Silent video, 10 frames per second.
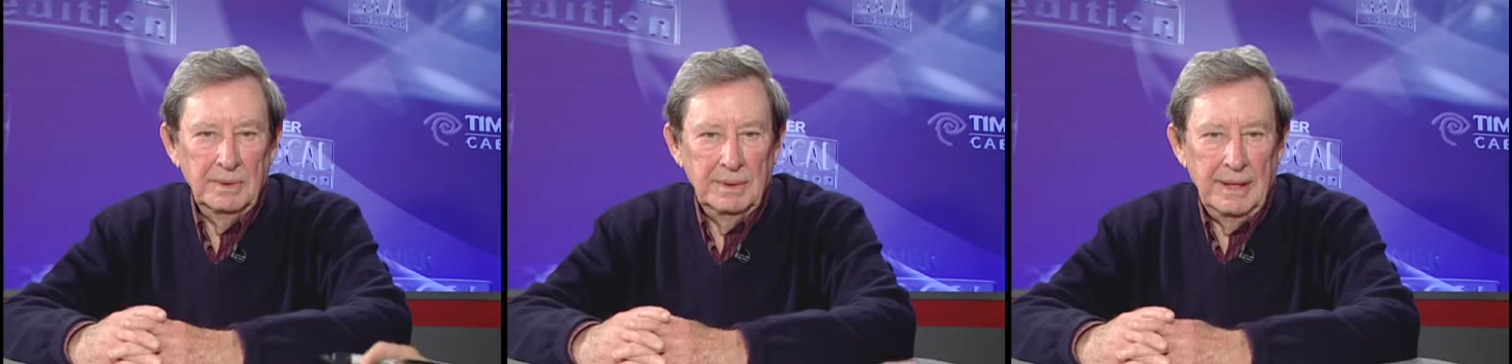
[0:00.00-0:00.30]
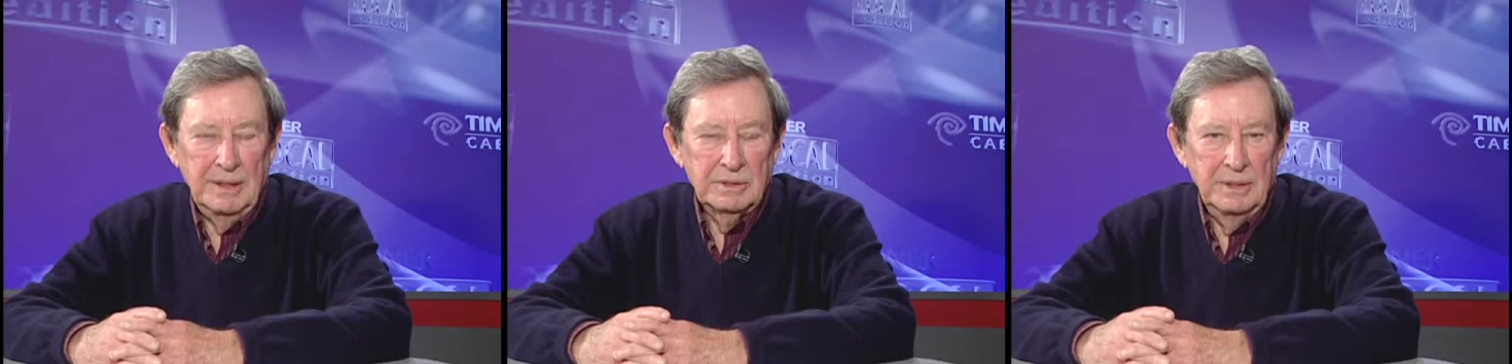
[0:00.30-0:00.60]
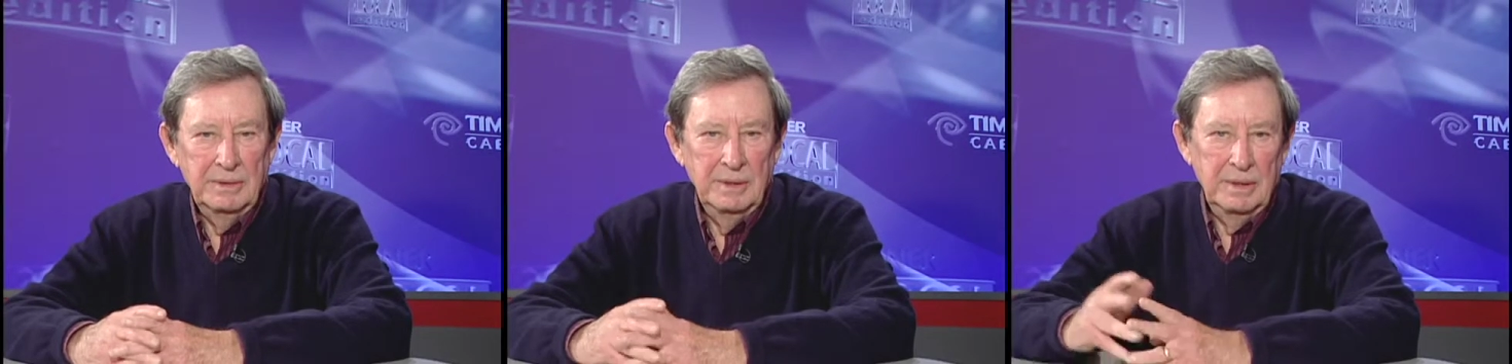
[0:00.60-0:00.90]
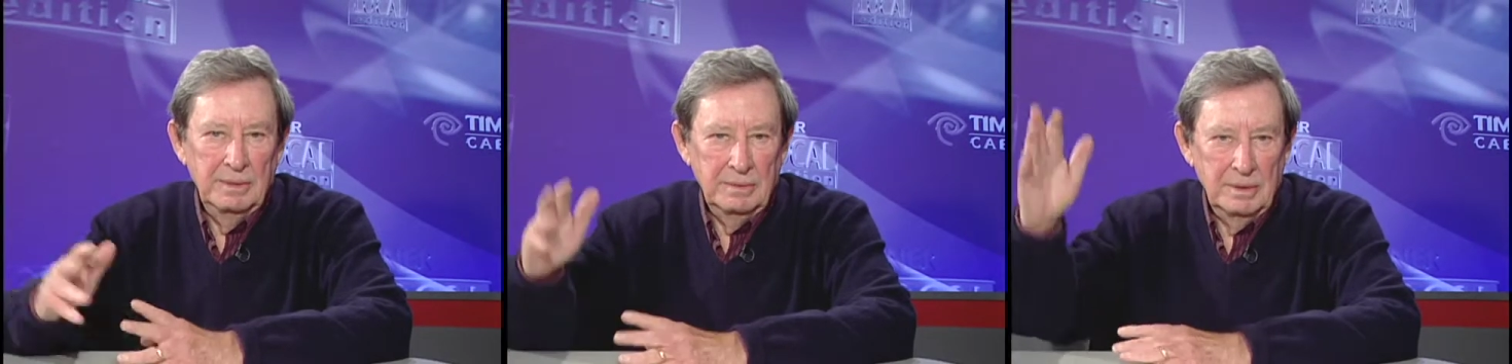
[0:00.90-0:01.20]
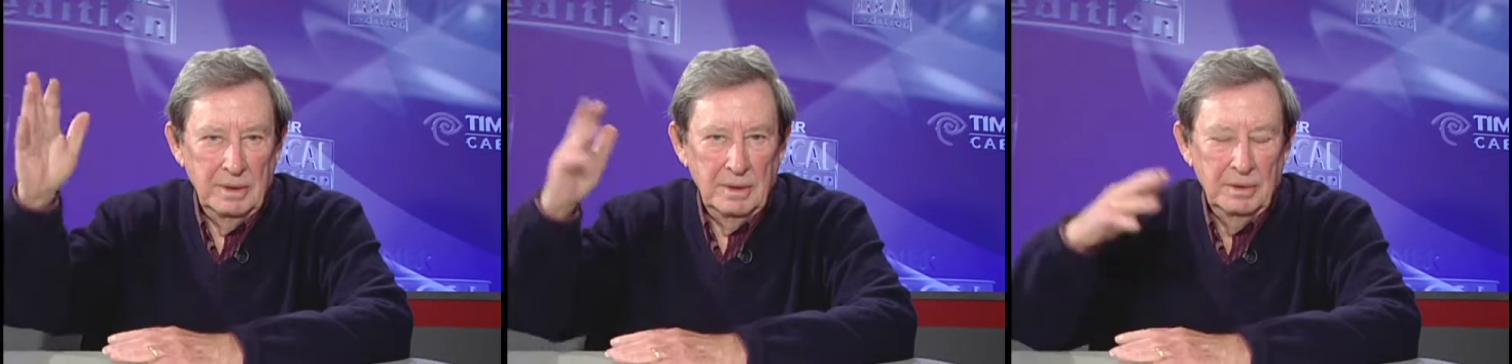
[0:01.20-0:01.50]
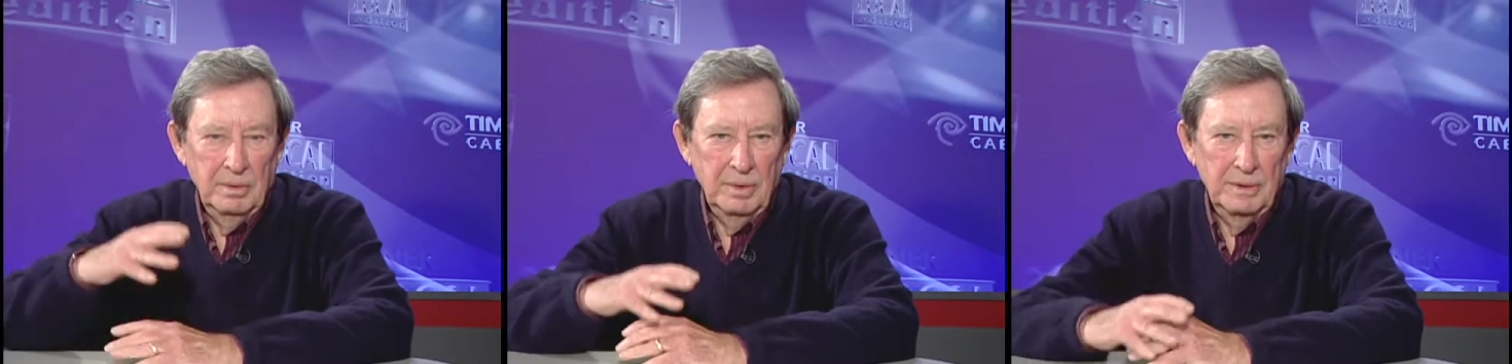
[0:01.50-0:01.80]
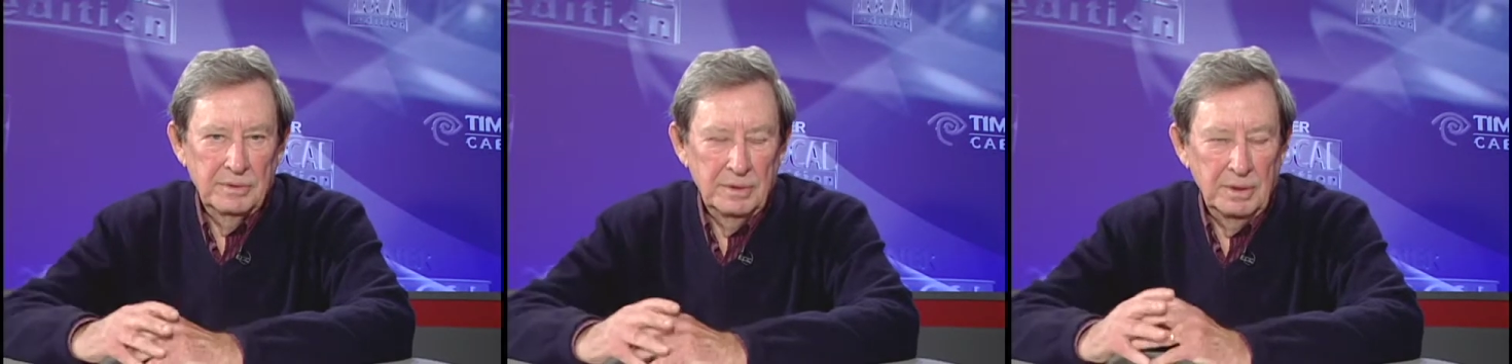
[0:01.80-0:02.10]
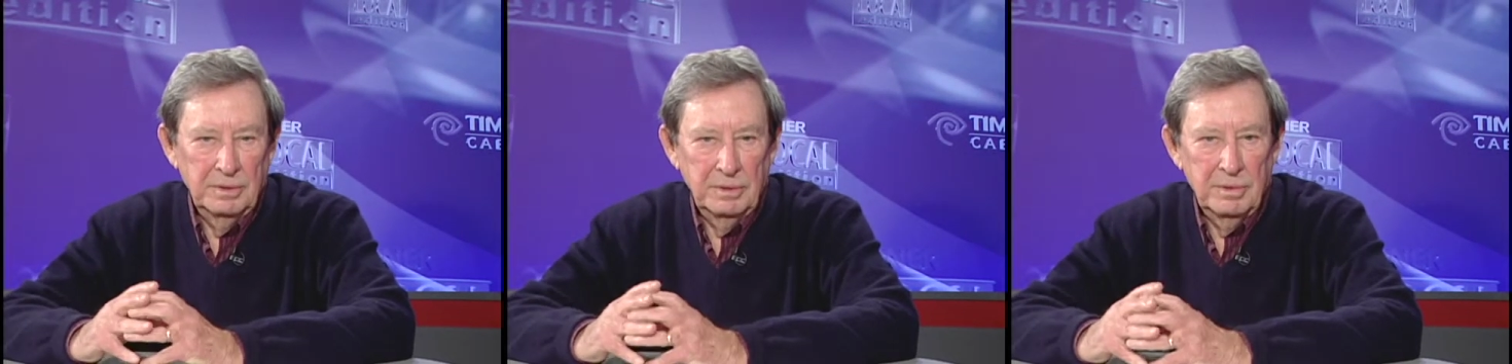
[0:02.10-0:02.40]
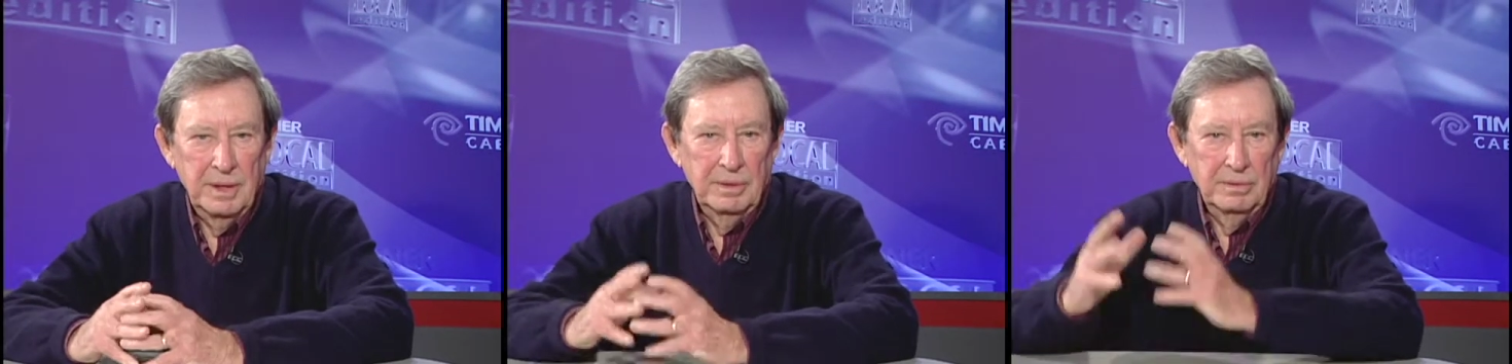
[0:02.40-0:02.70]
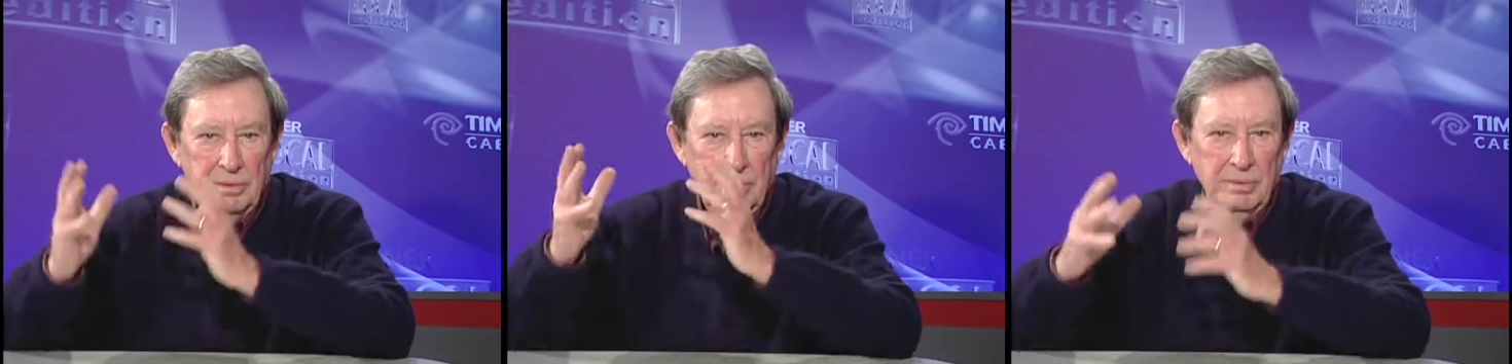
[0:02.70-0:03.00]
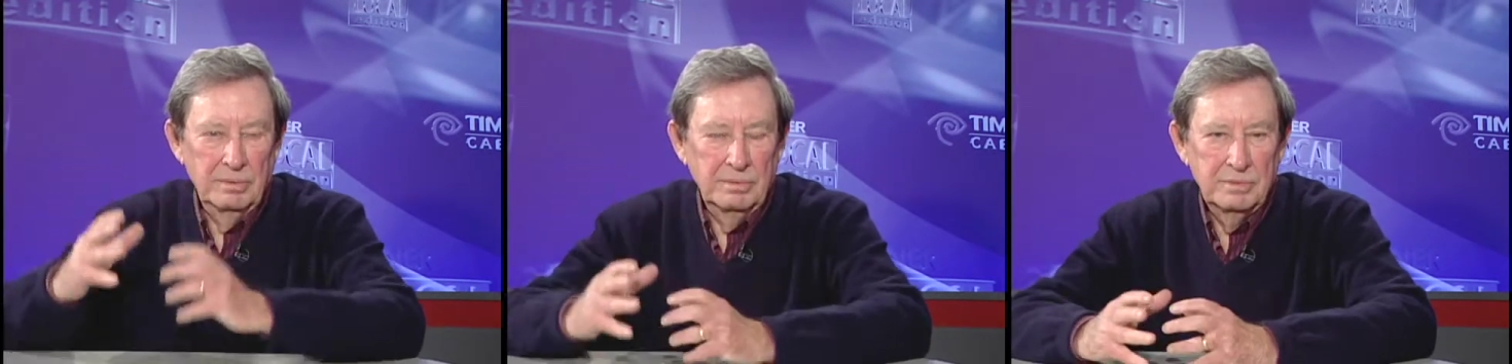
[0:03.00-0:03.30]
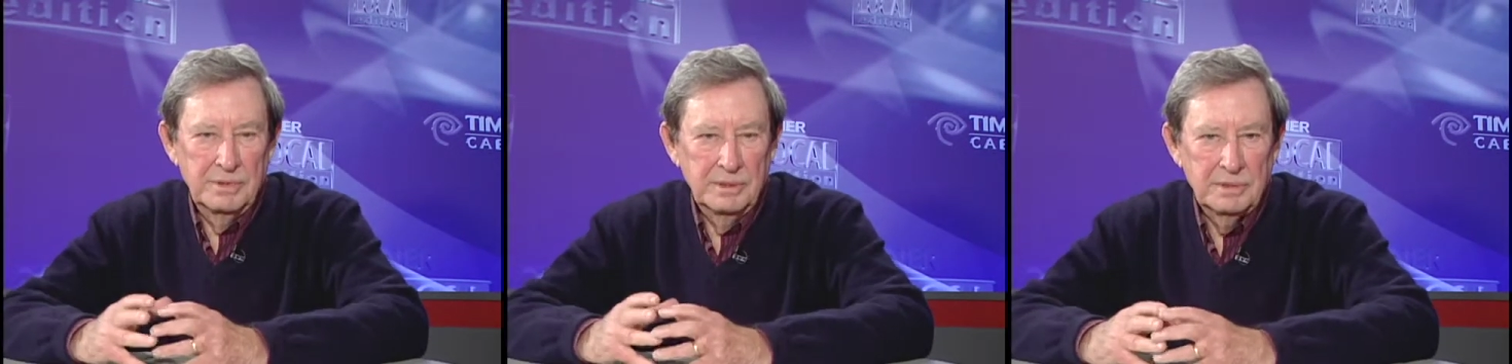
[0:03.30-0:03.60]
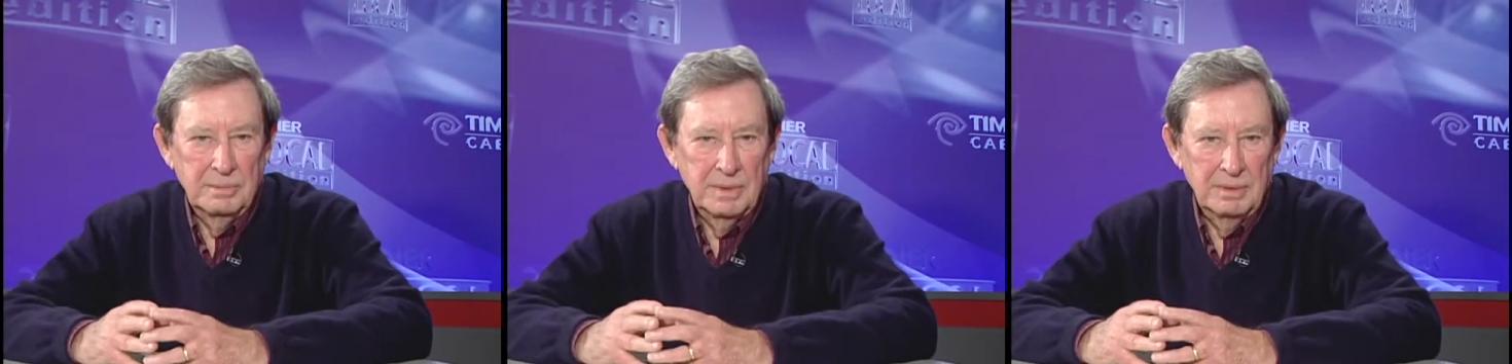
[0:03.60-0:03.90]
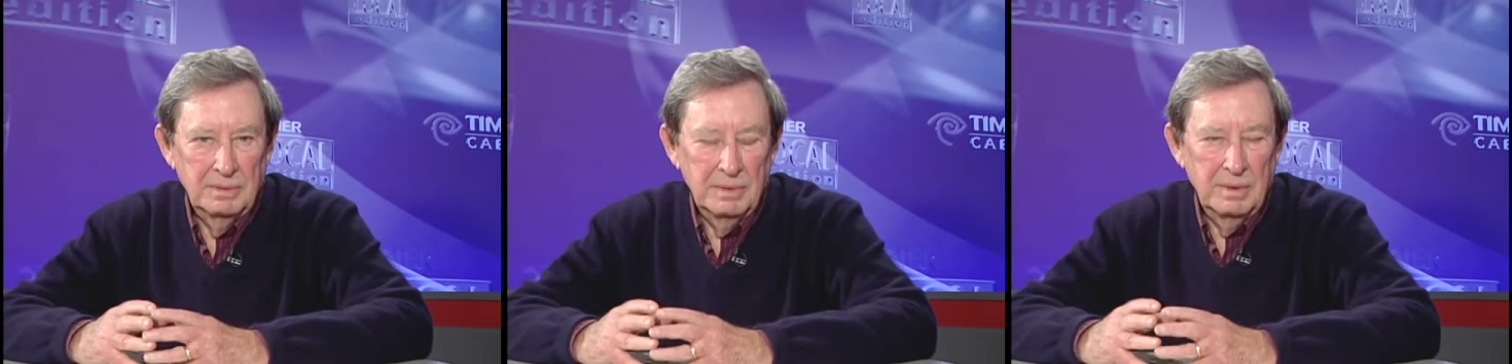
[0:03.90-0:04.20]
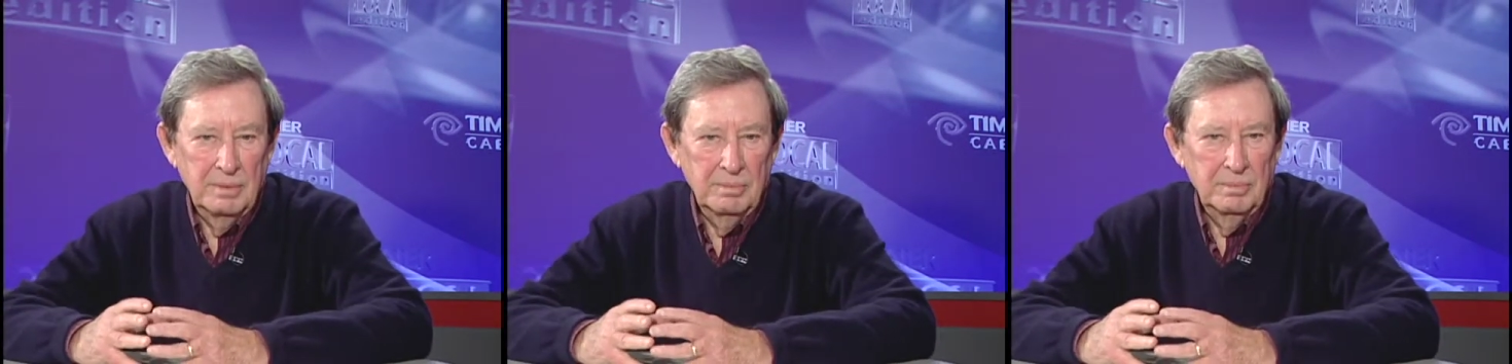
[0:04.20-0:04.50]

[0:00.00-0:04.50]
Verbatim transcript: actually the, the under, it's an underground uh, system that uh,